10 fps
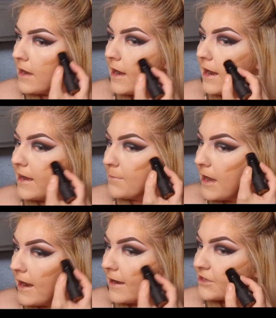I
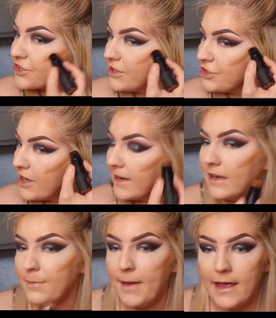am actually
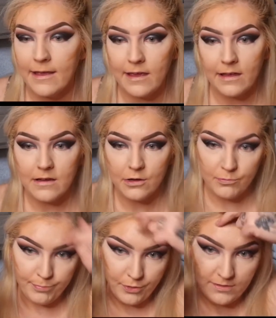trying to pick
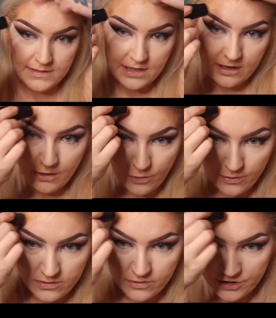bronzer and
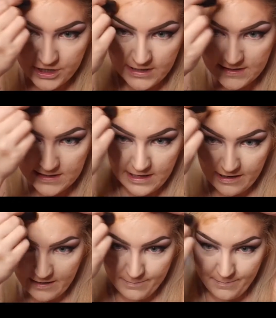contour shades
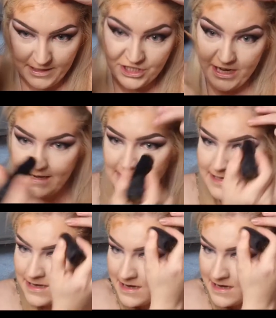that are my shade